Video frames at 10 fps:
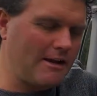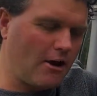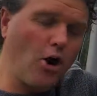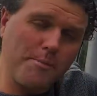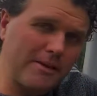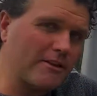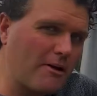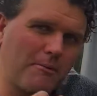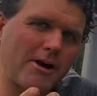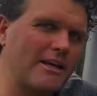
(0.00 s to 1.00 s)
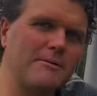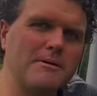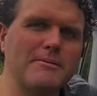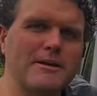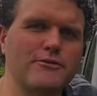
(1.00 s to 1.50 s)
hoping that I might get a
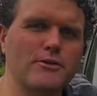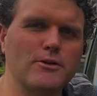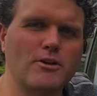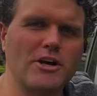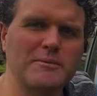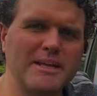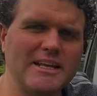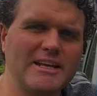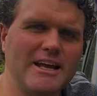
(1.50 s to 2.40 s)
bit better fuel economy,